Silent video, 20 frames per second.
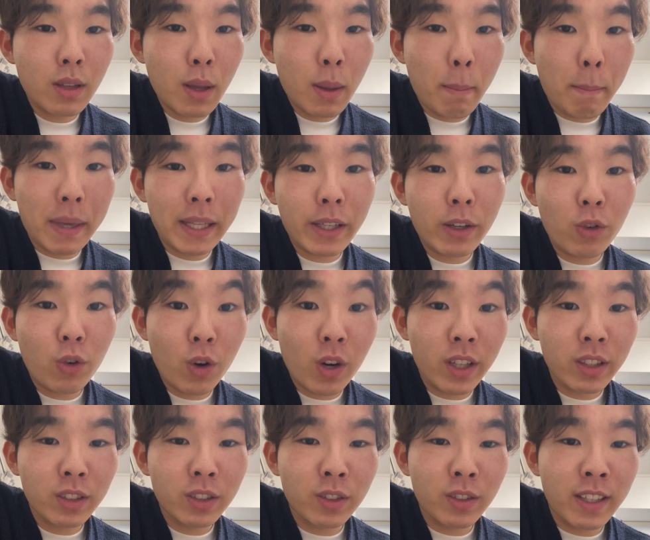
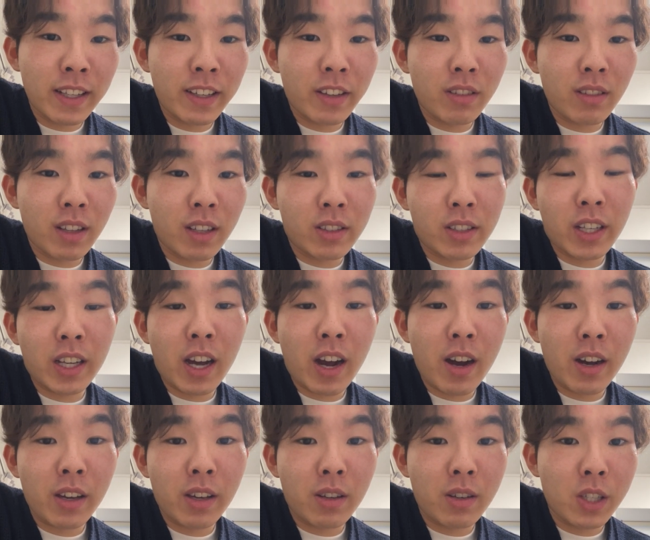MoneyForward regularly
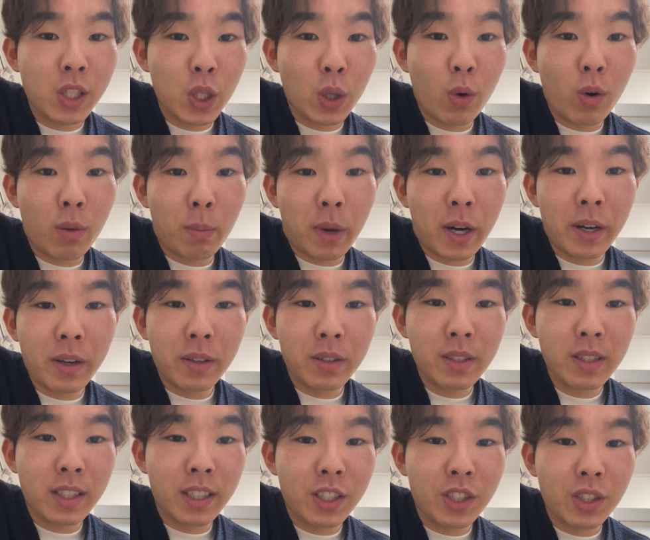hires for
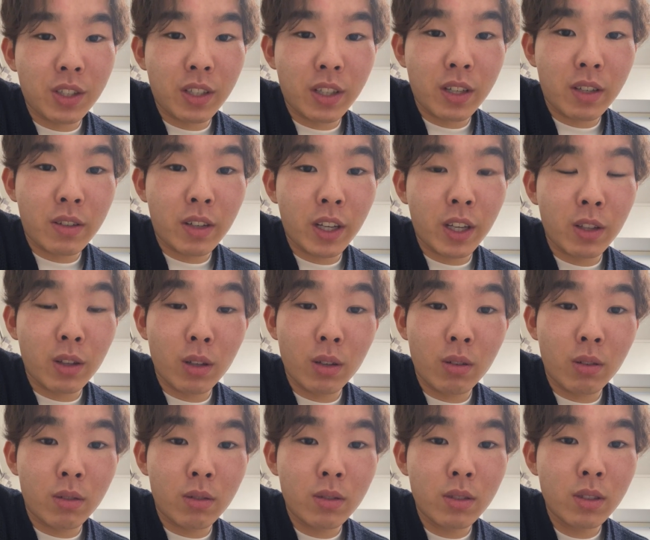various engineering
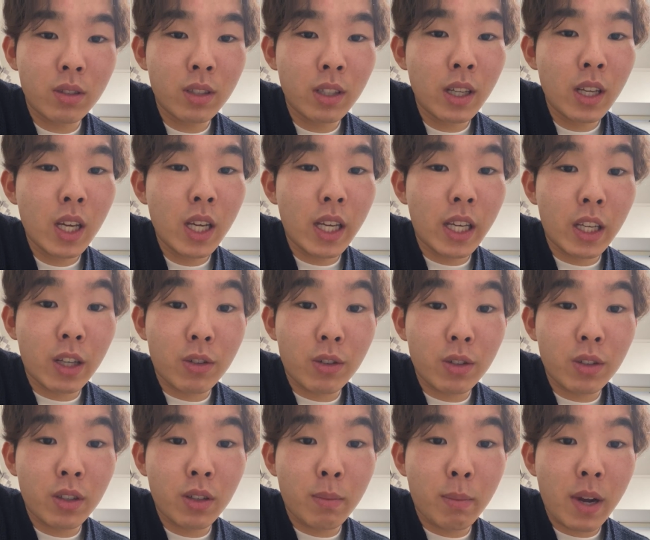roles,
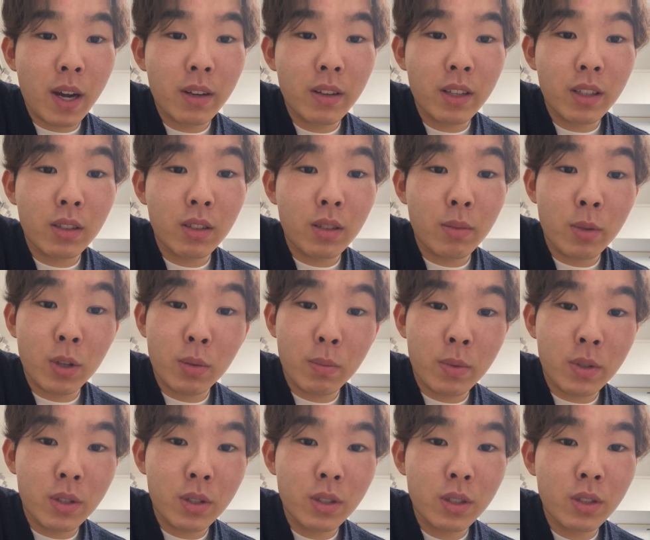including back-end
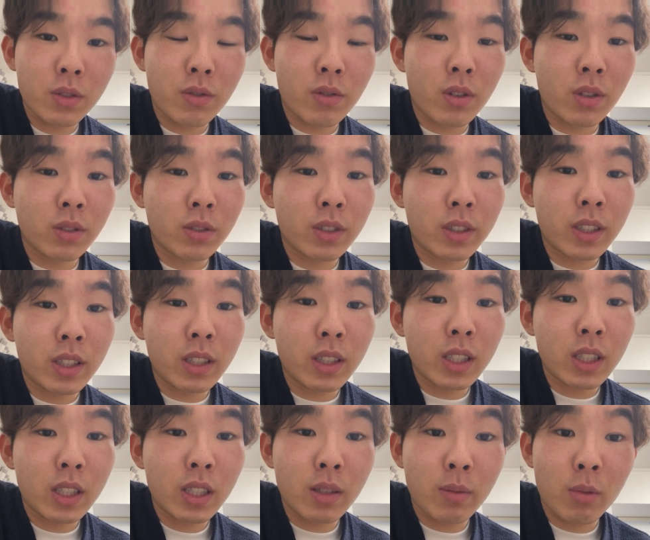developers,
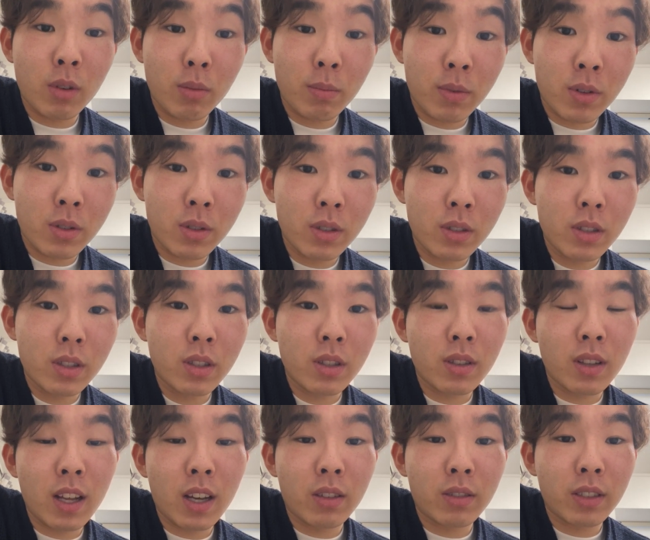front-end developers,
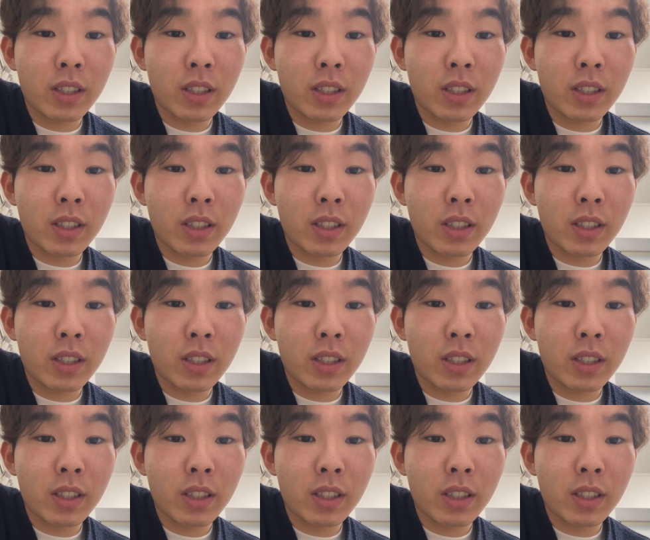cloud